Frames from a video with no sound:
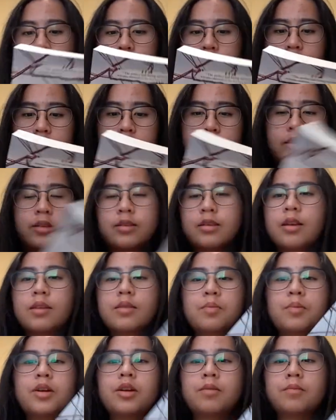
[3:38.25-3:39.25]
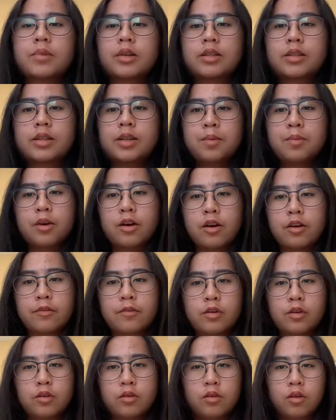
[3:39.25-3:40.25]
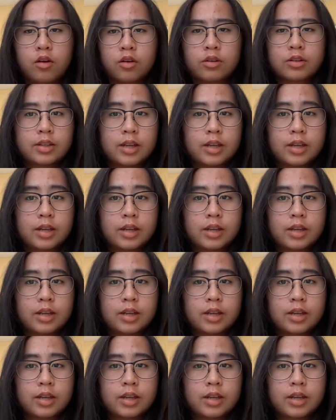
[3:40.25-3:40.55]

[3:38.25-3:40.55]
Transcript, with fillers: And this has been on my TBR for a long